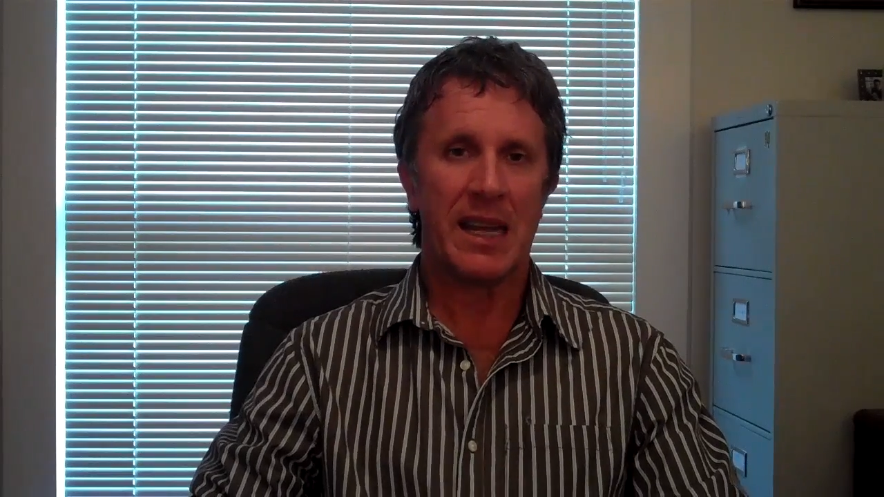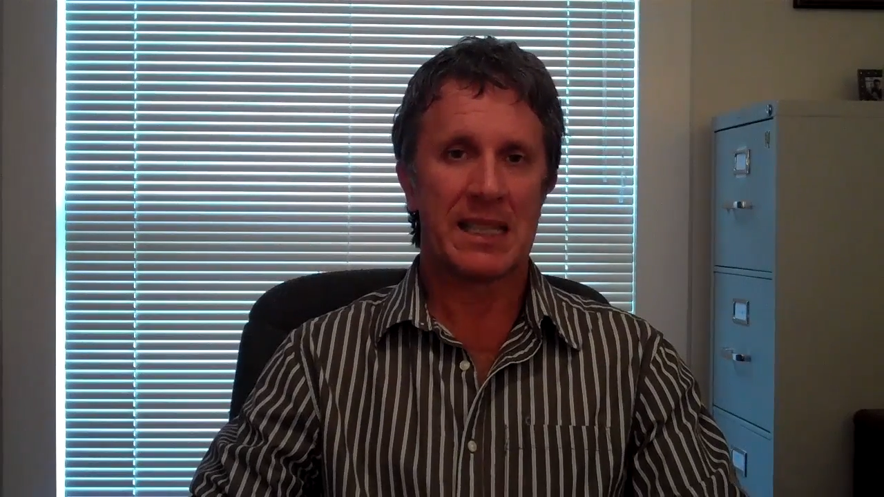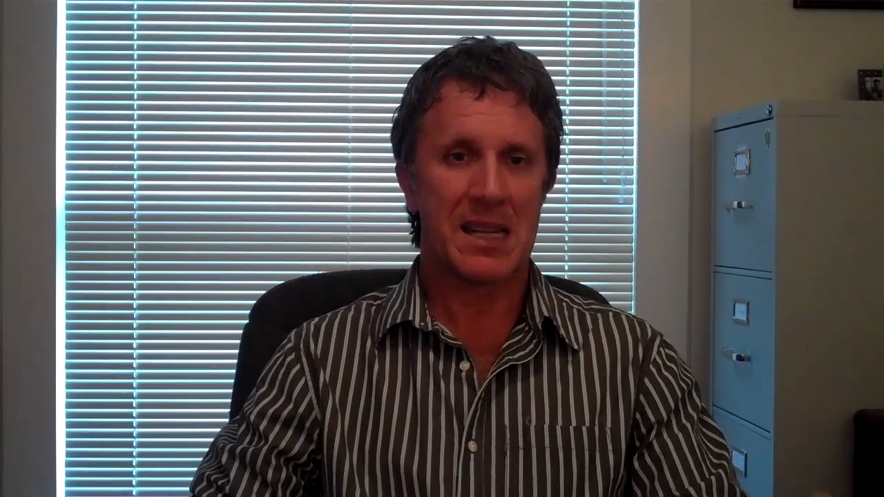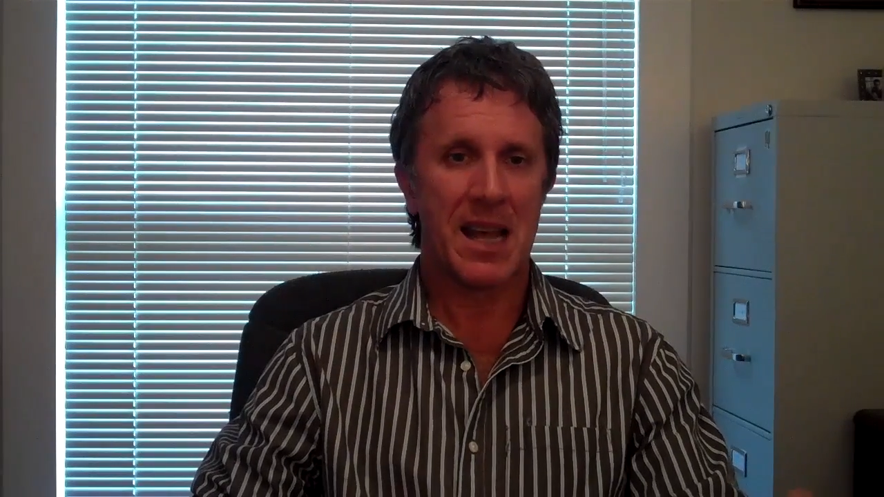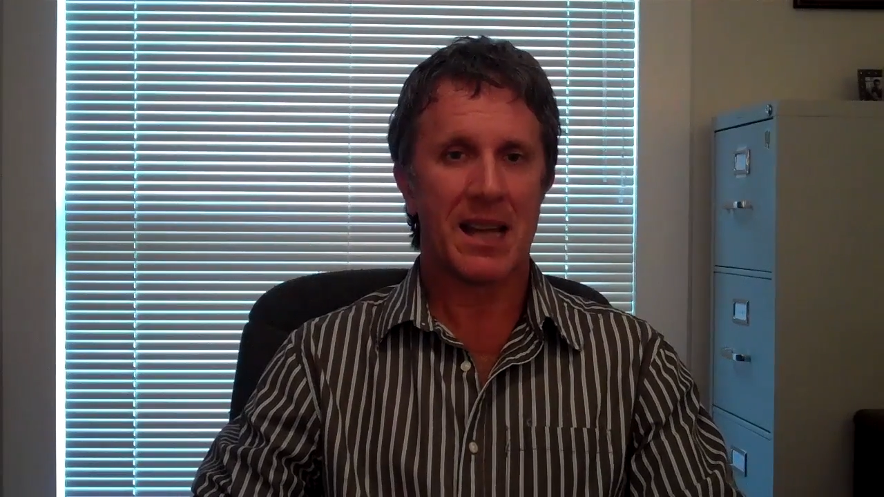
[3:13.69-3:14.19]

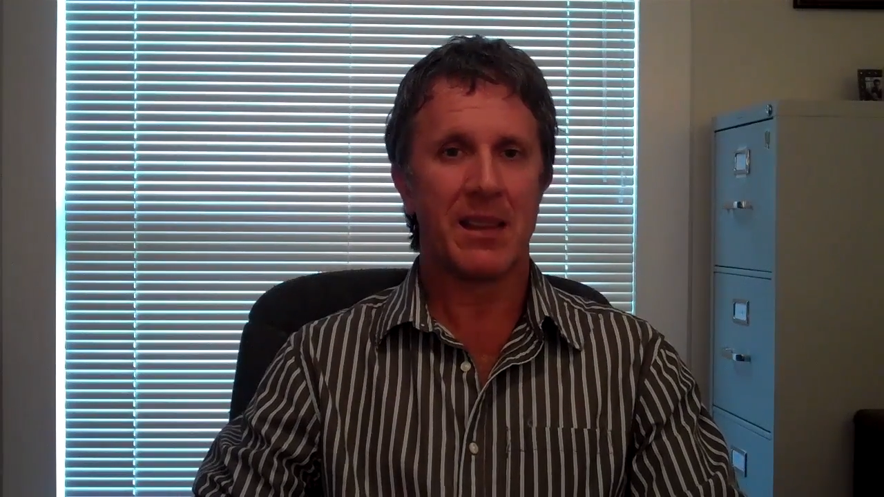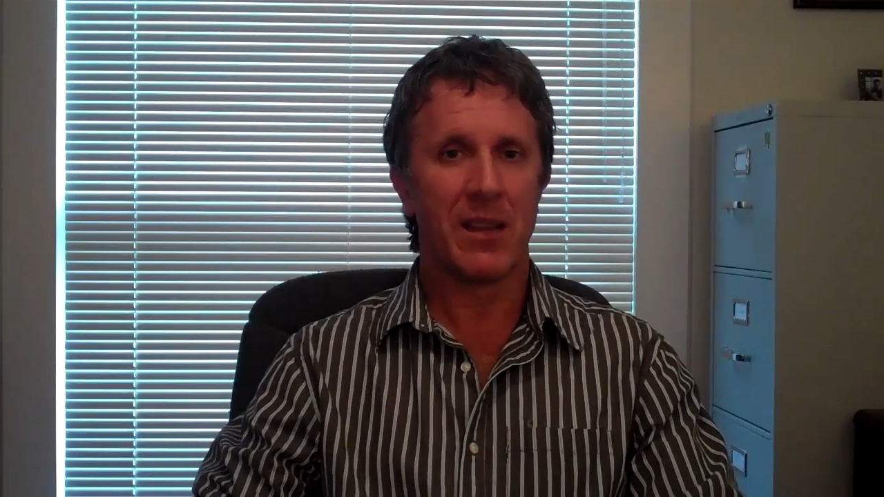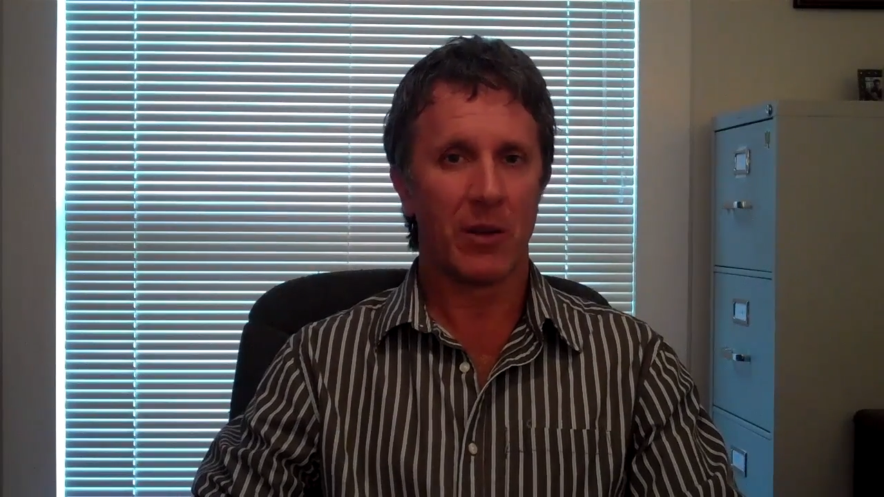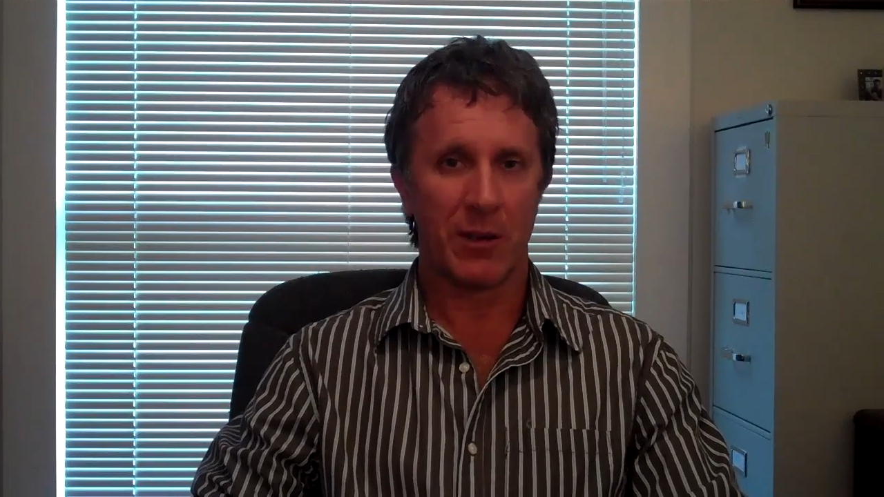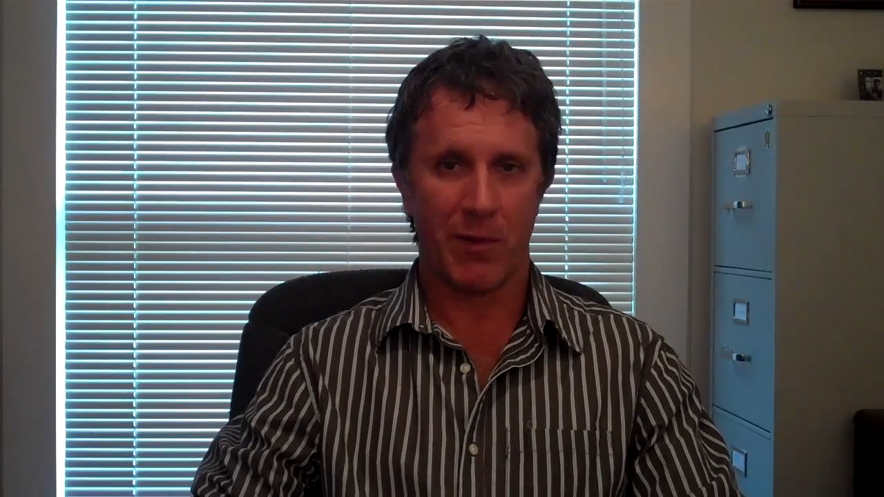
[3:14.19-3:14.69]
It's not
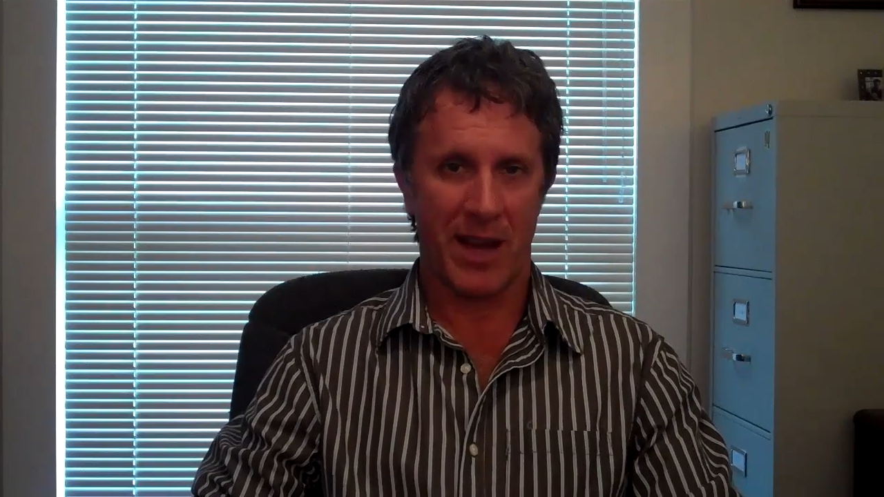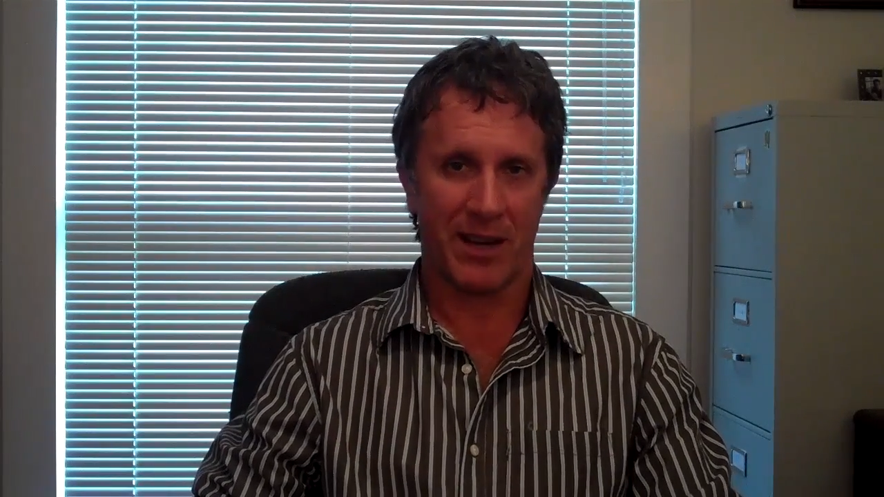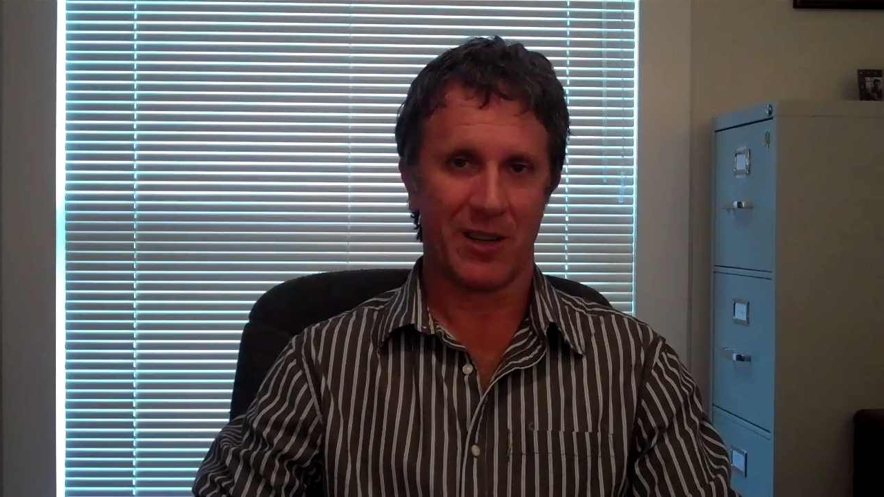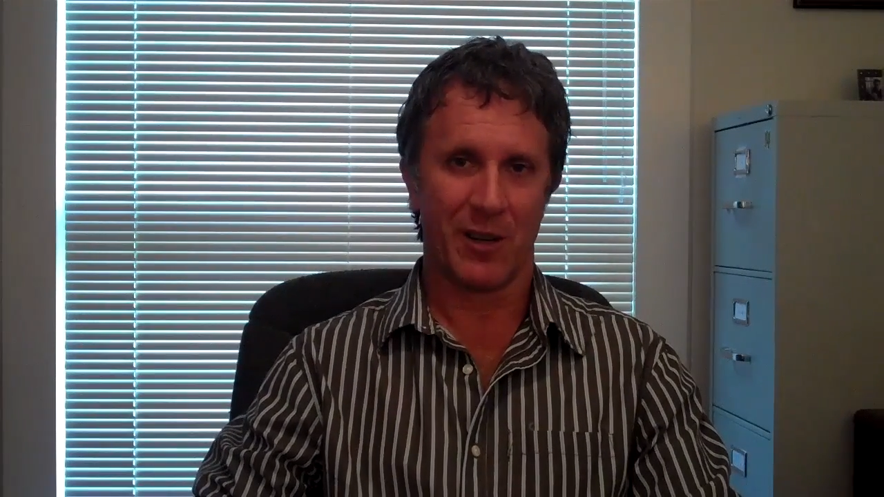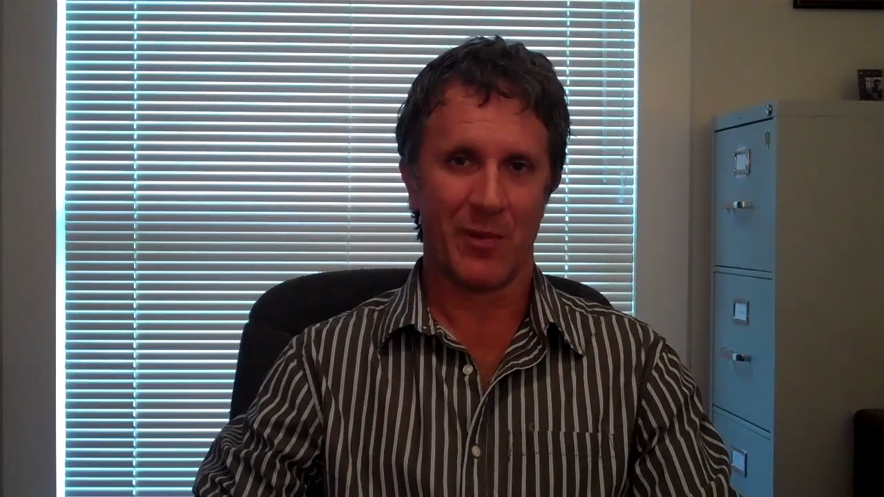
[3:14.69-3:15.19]
the only
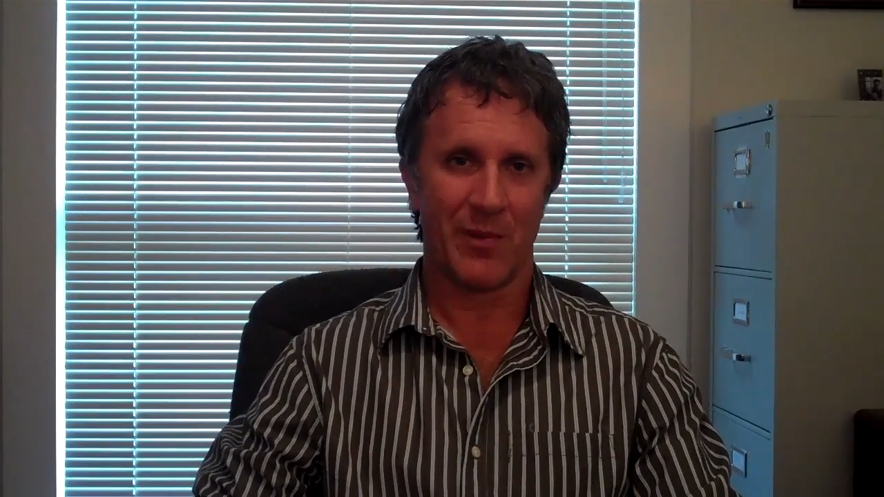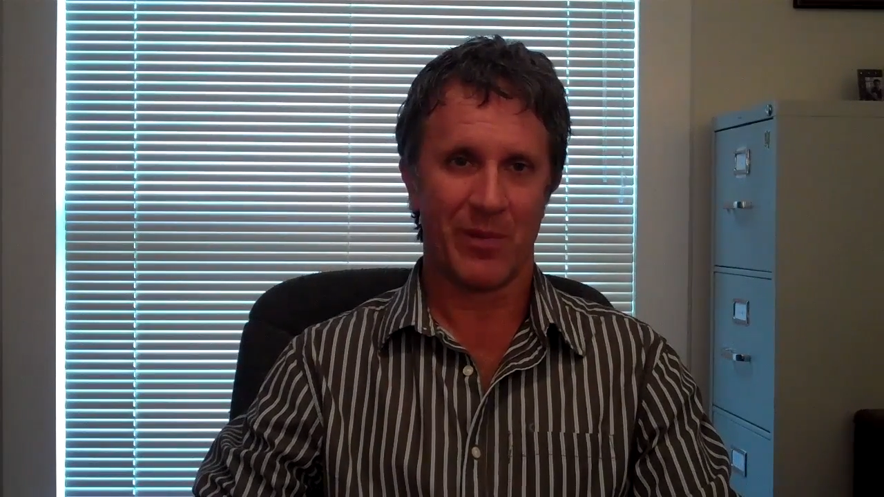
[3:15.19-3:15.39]
factor.